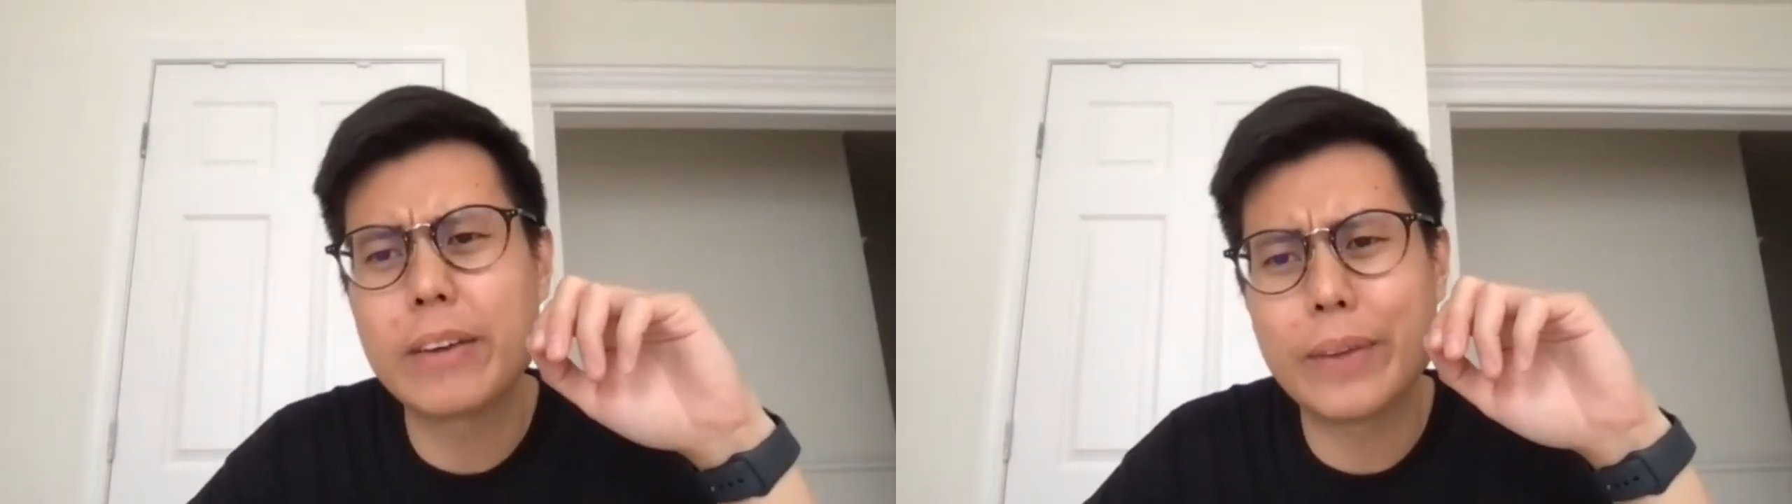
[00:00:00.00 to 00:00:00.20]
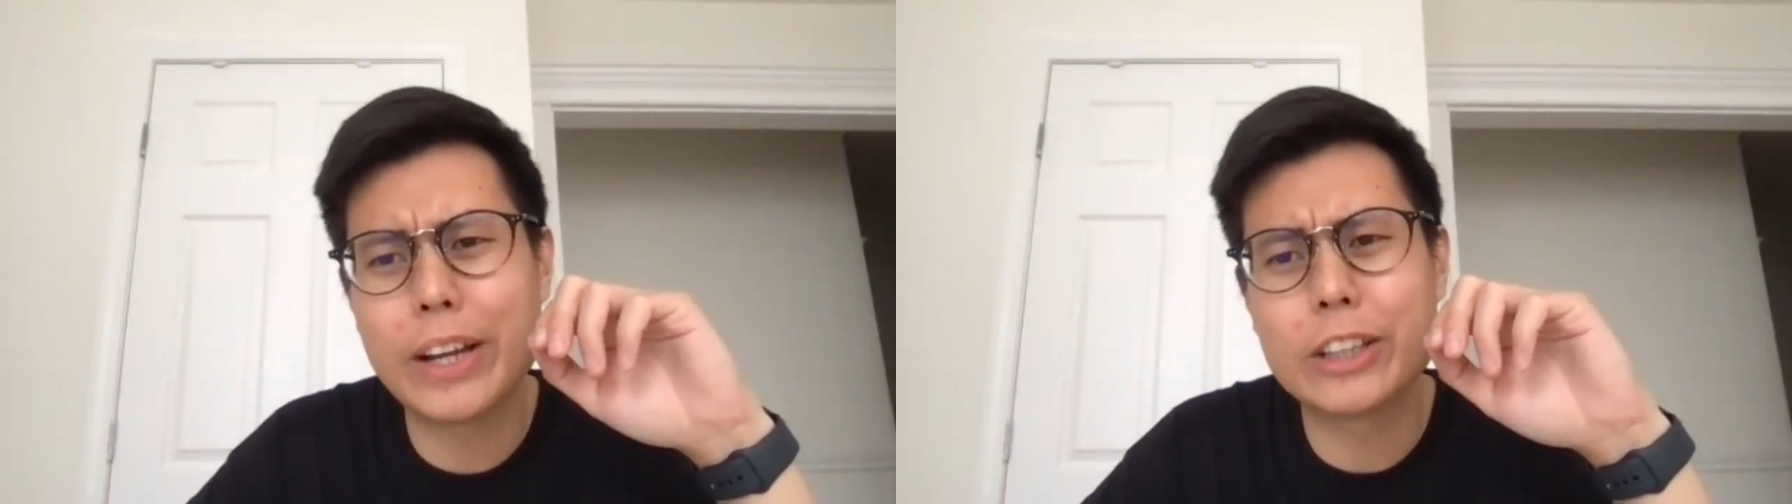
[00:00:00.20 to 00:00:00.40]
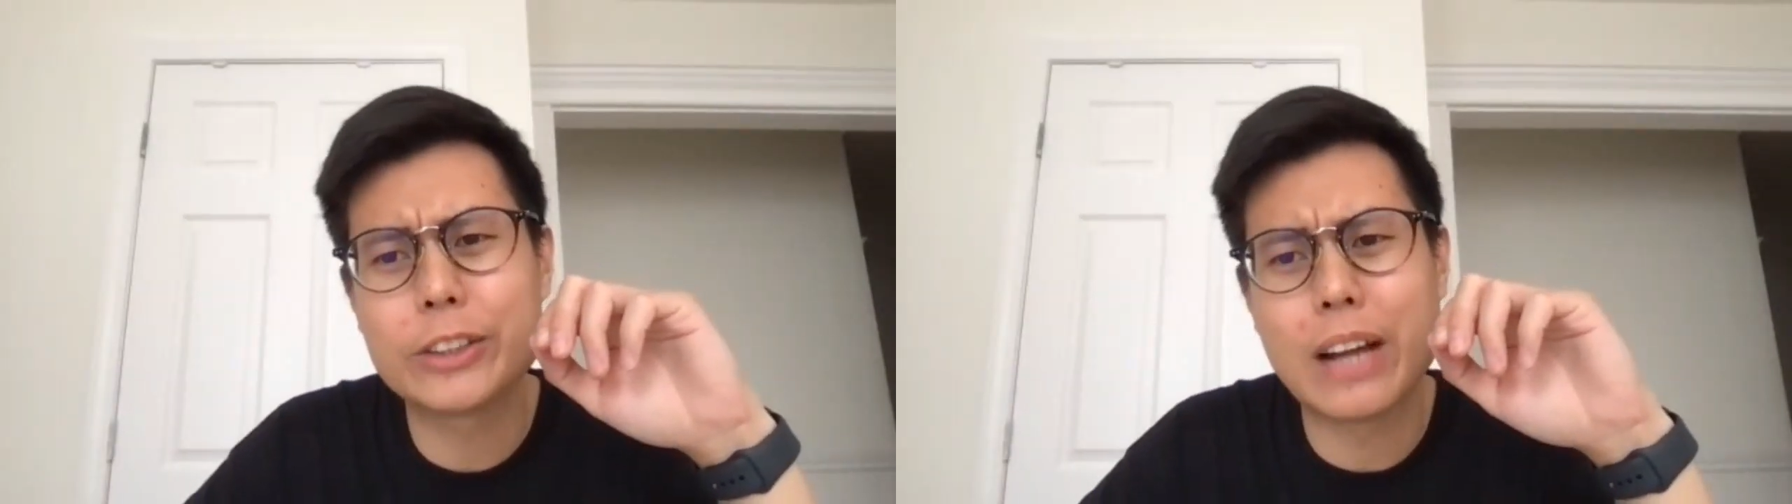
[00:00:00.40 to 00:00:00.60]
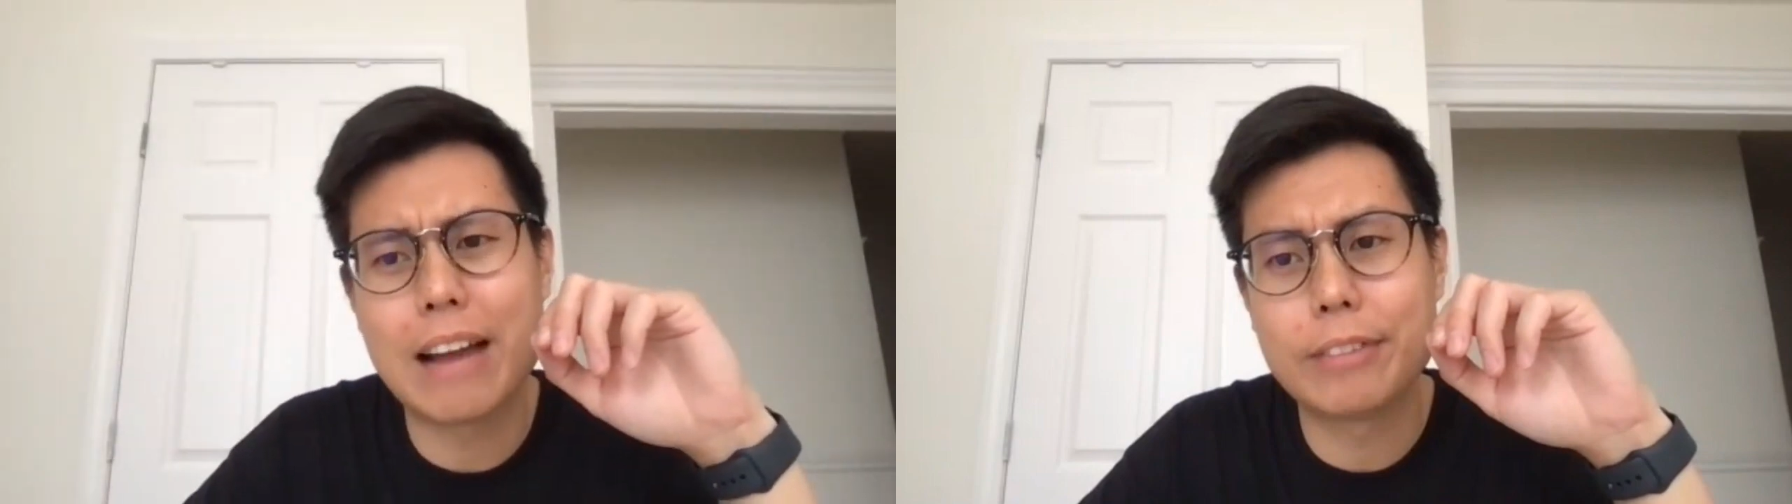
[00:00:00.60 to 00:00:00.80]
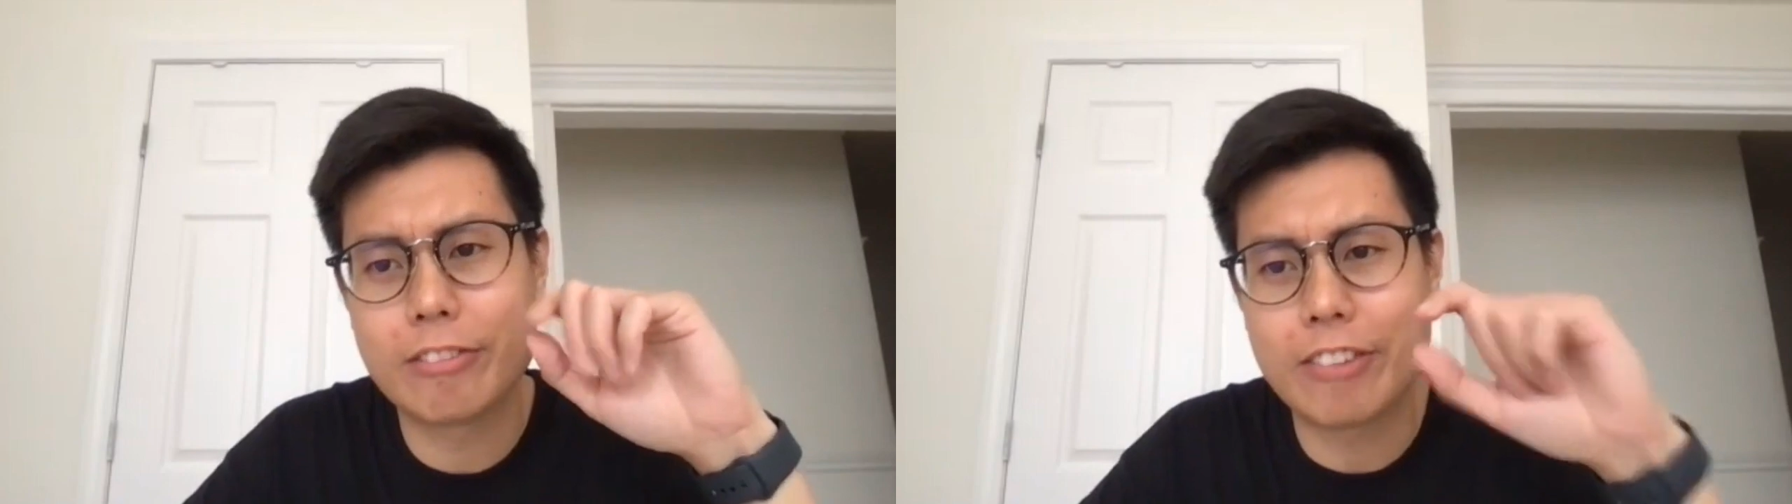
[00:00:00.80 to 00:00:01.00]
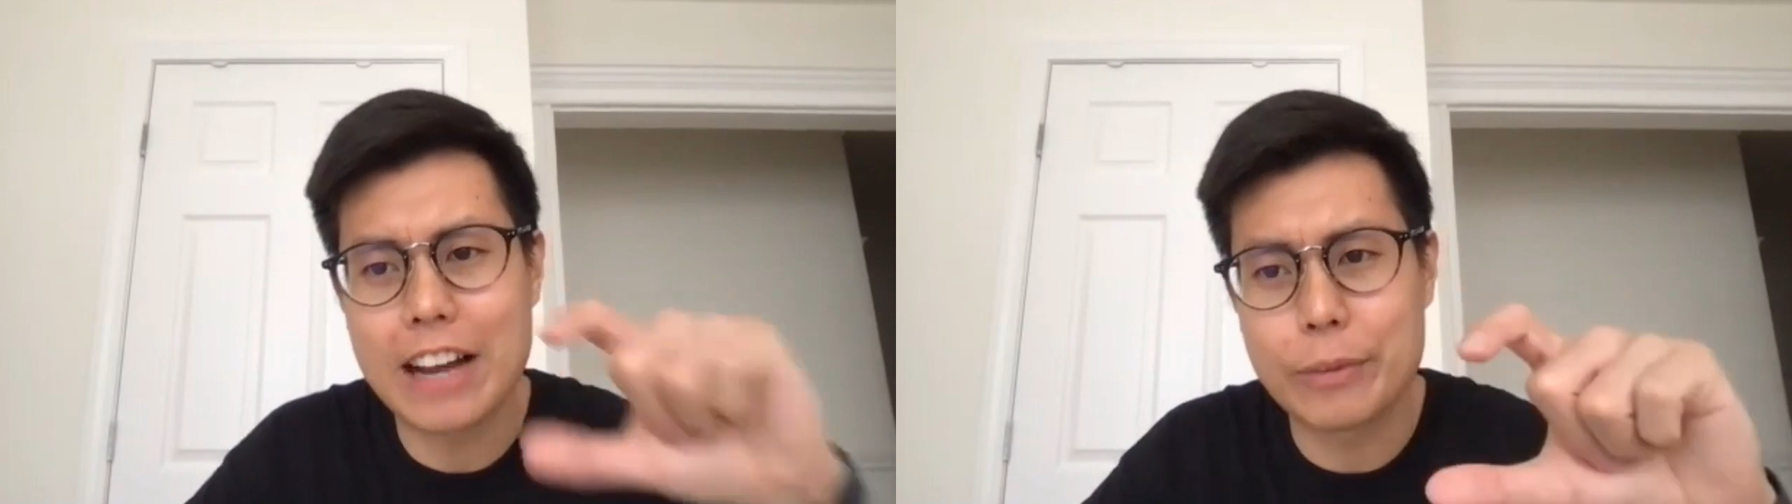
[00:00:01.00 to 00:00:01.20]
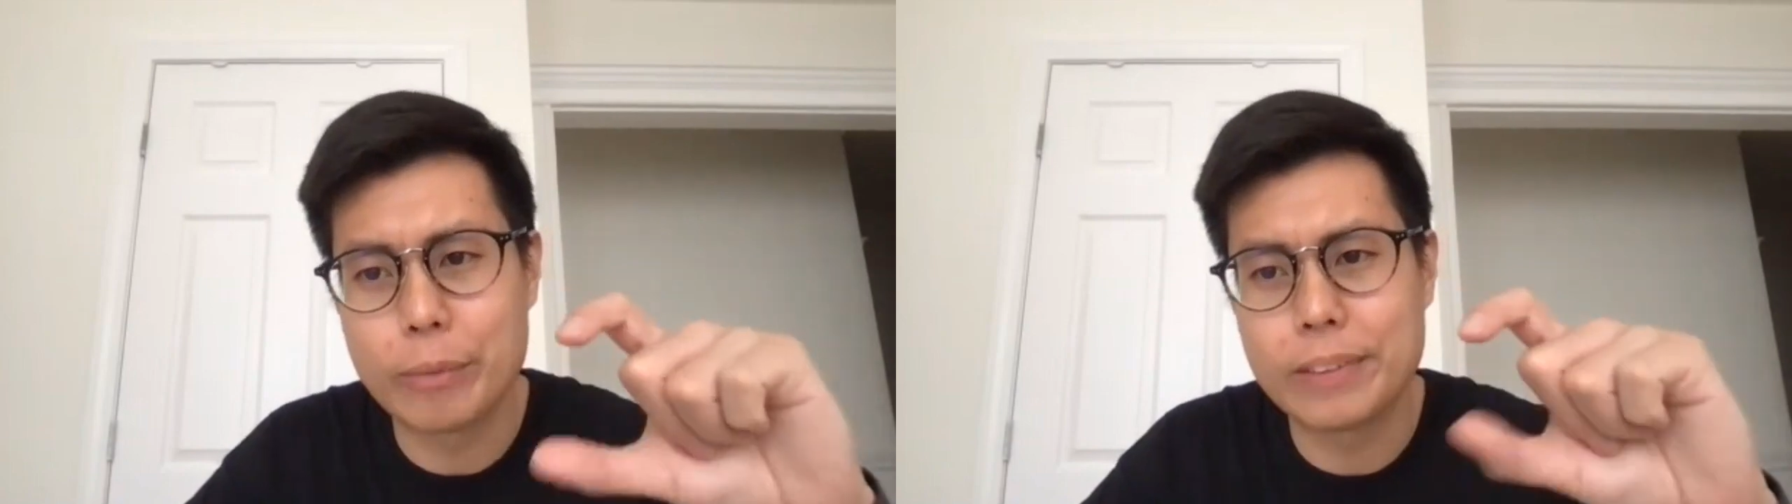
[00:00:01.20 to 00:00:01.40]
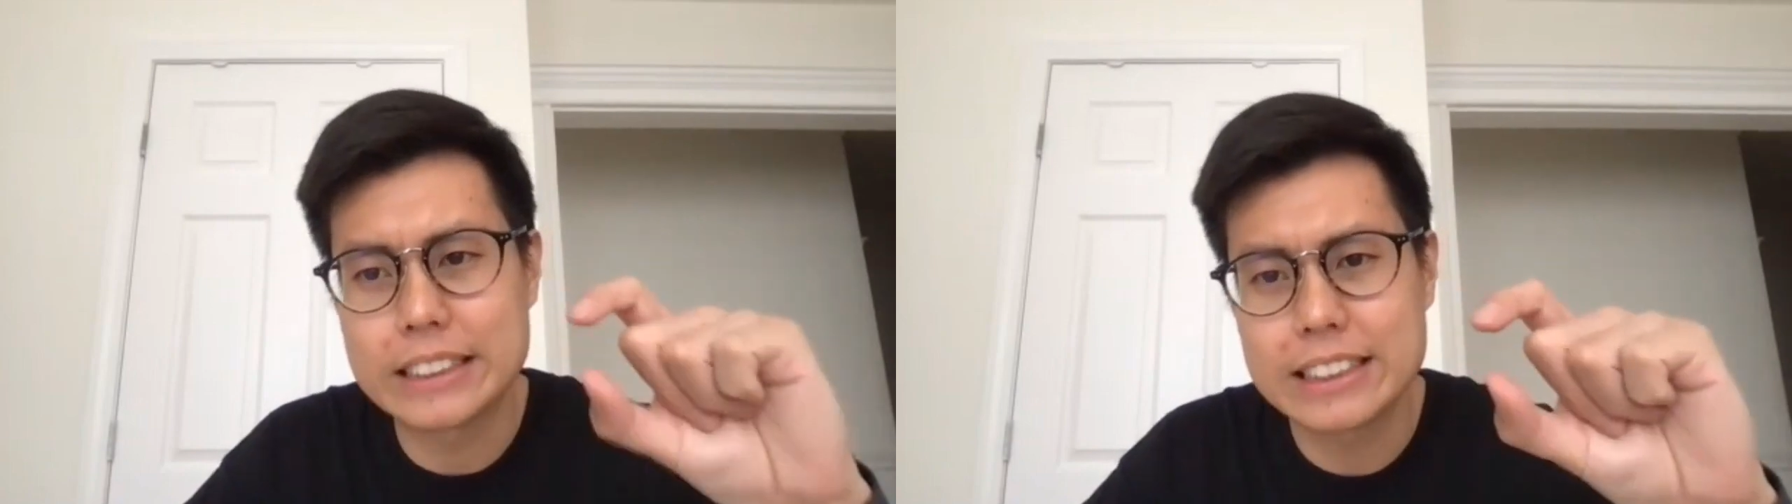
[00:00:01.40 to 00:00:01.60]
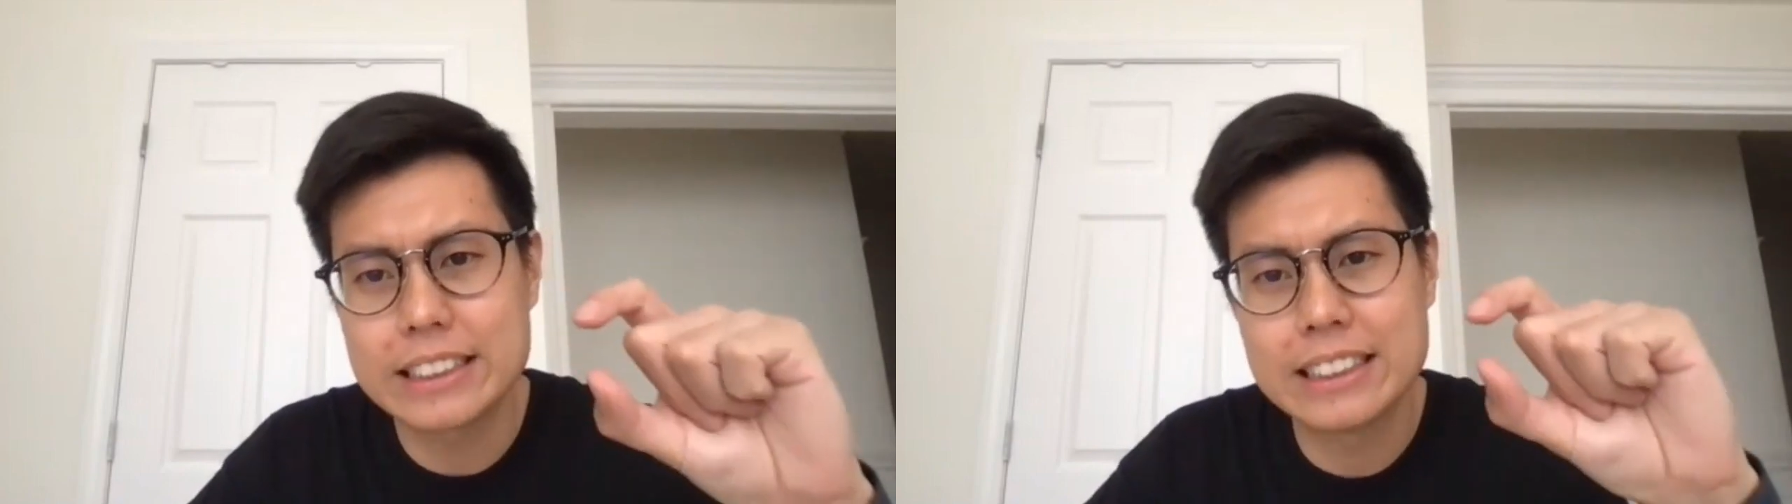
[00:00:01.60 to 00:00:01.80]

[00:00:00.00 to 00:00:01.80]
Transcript: We also have the five Robusta,